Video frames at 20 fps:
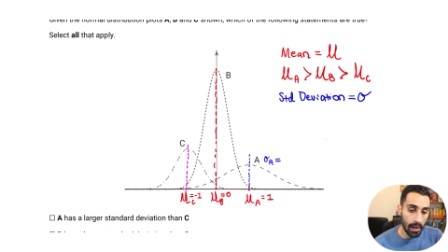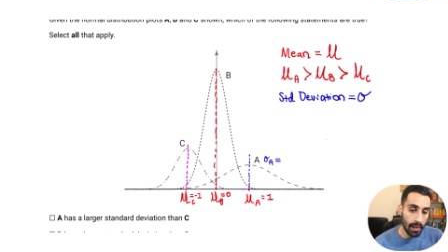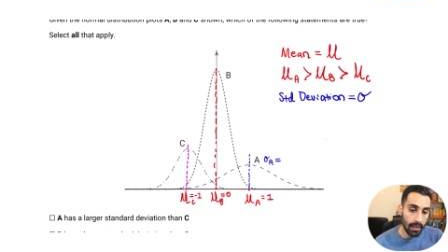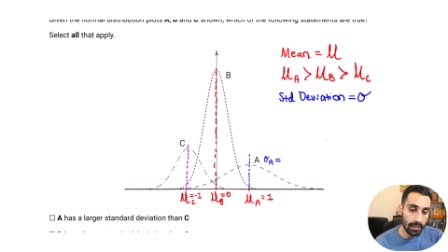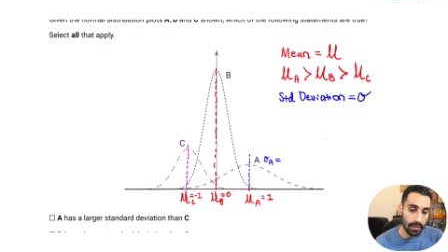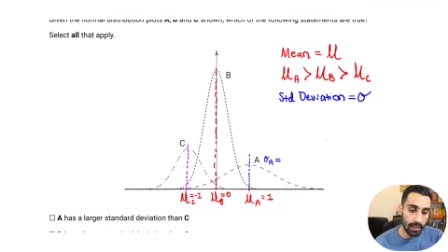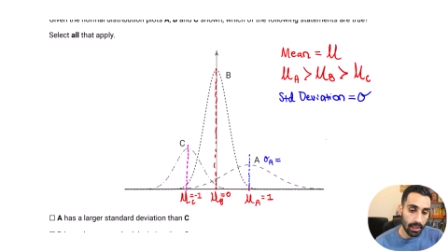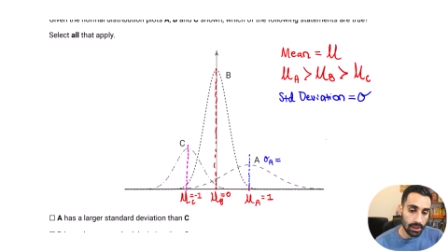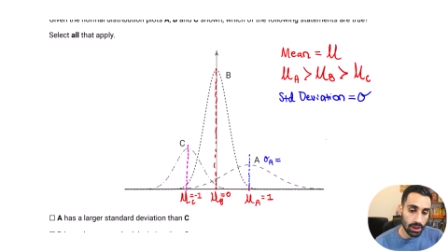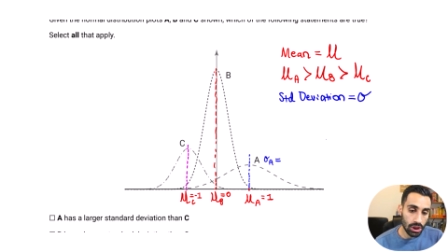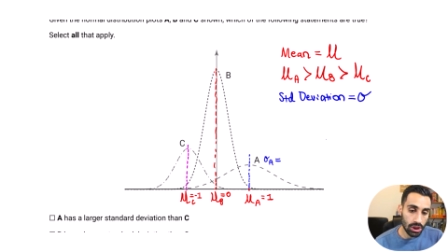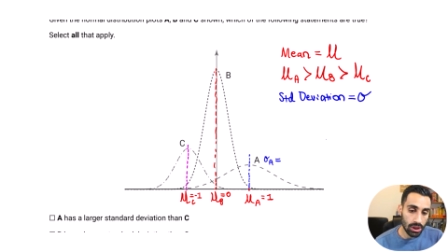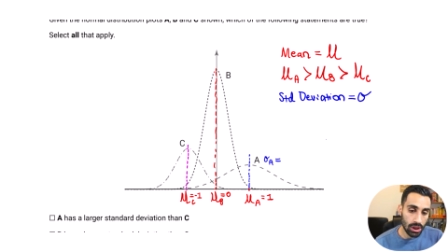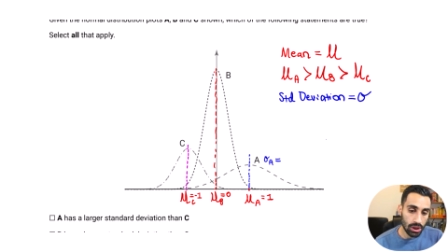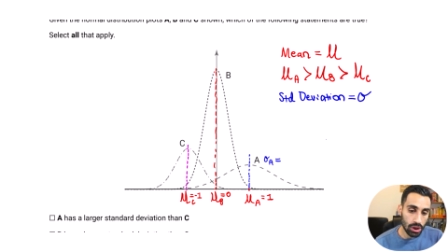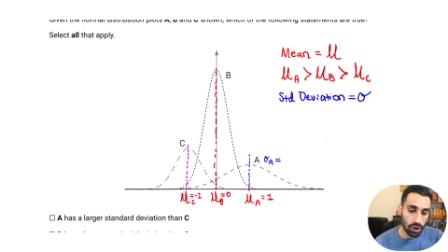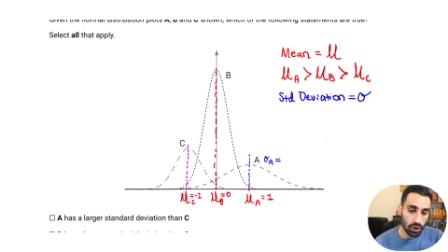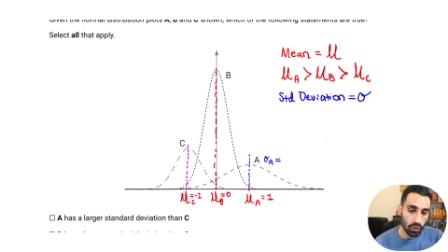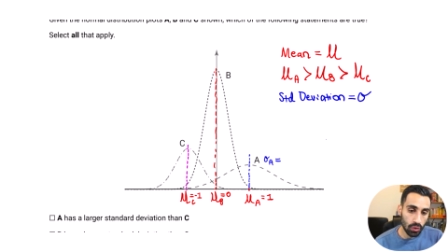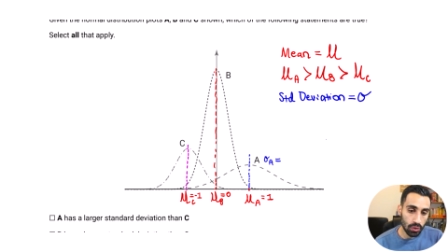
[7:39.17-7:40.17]
let's
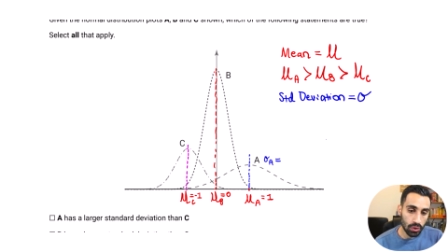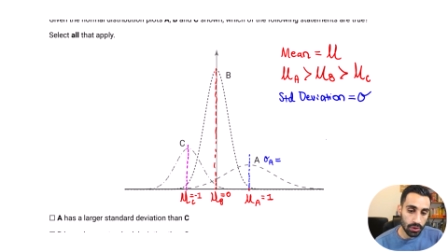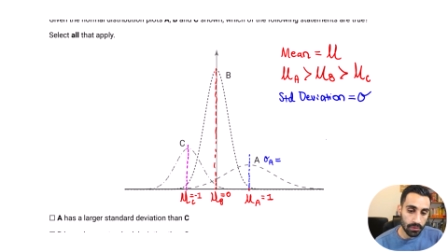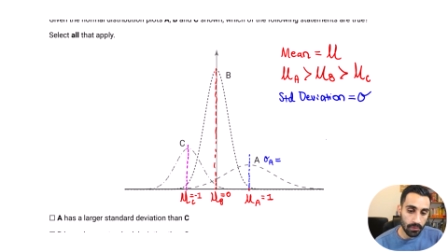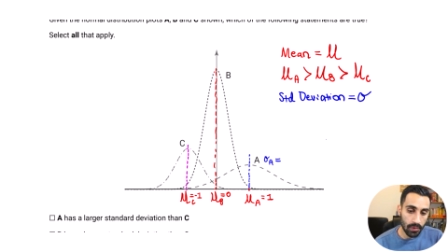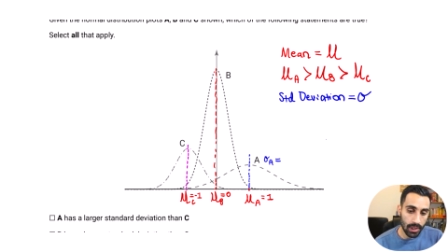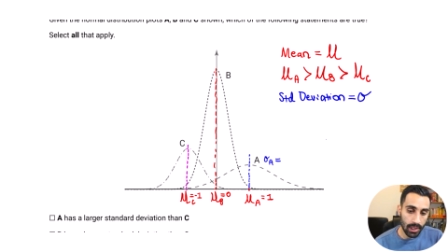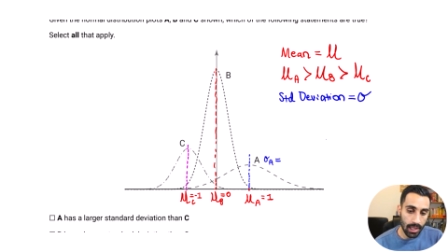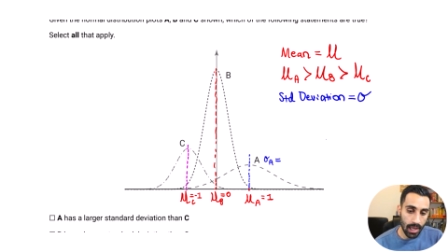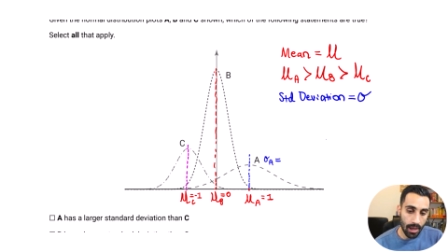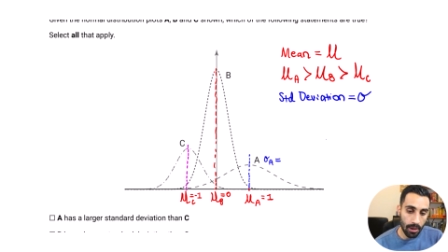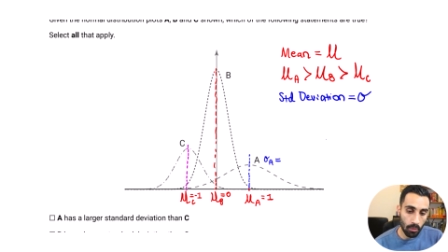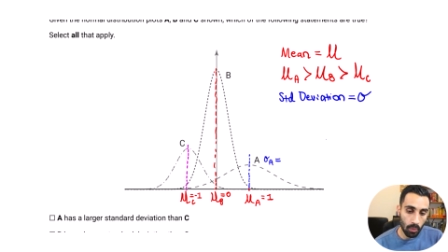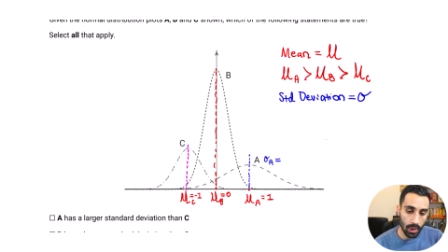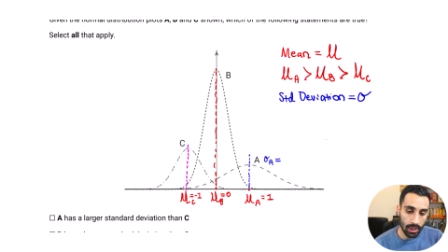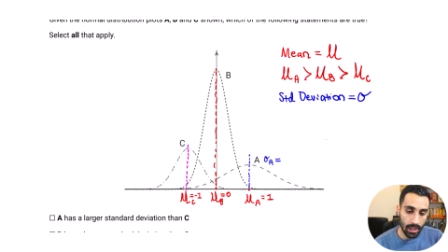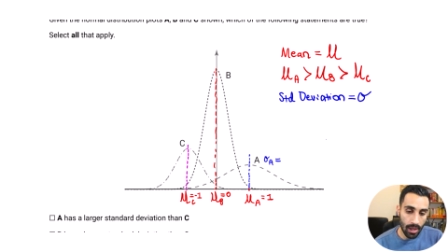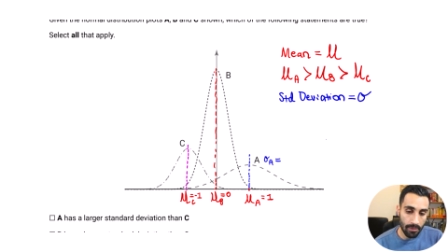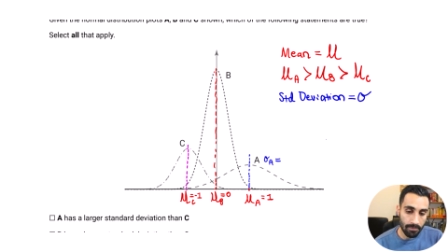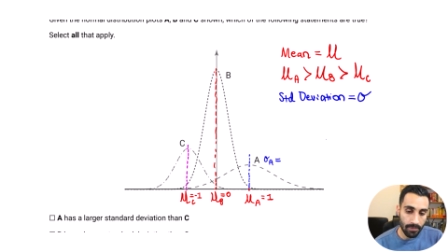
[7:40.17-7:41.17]
just use for that one
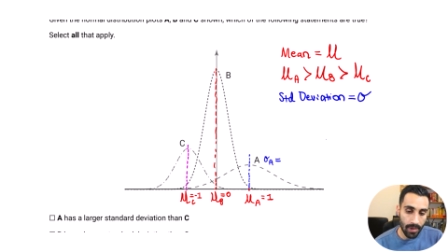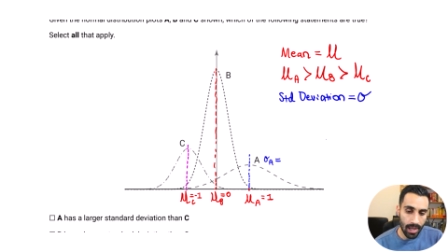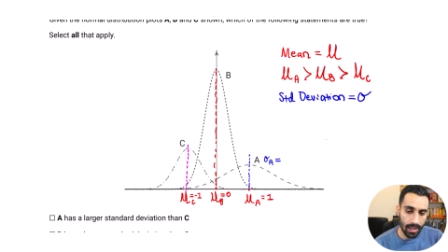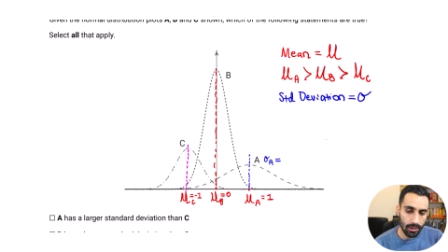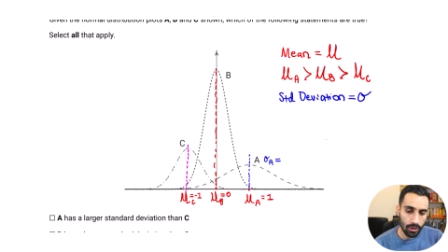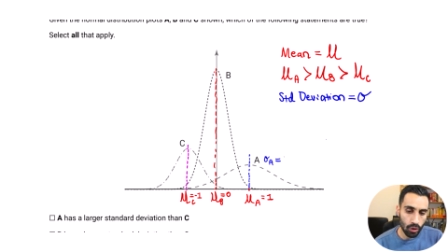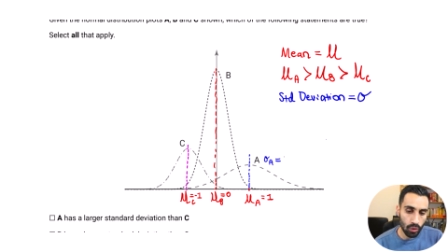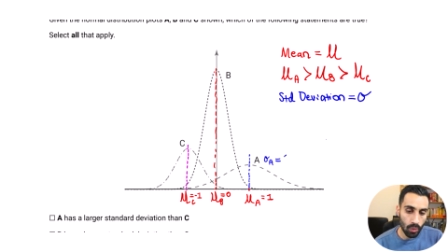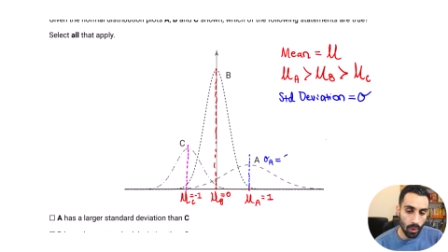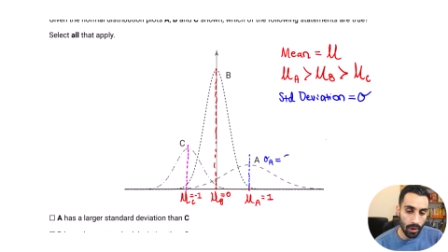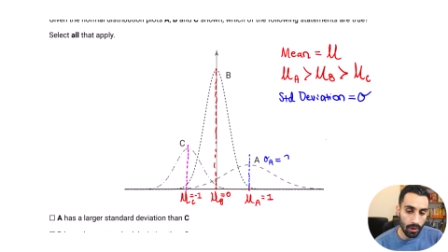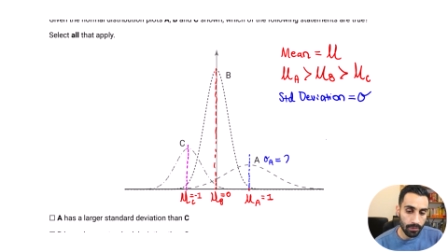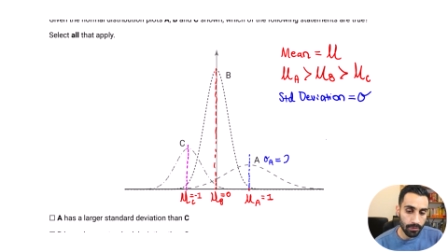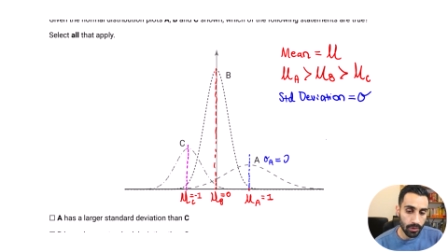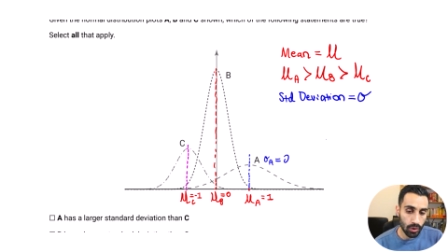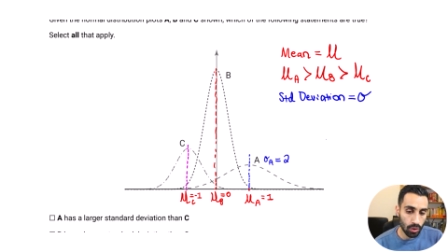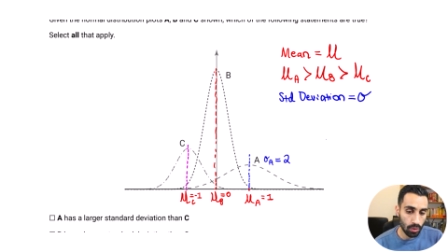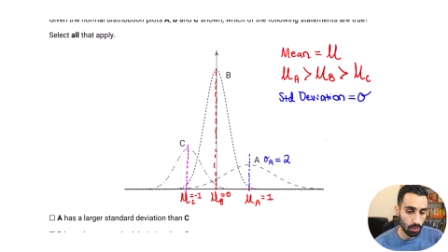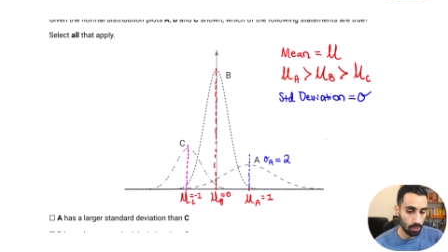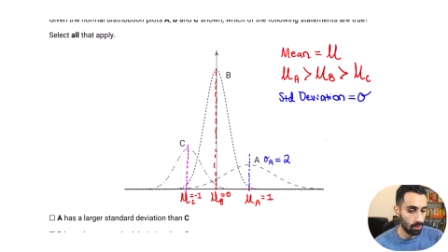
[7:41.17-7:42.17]
a value of
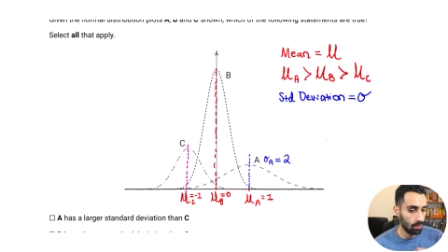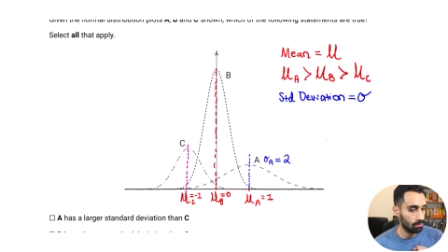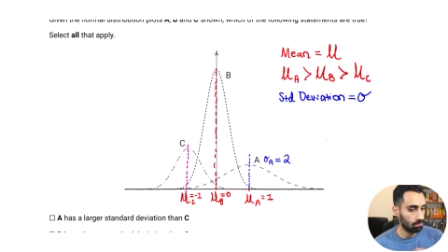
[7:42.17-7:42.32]
two.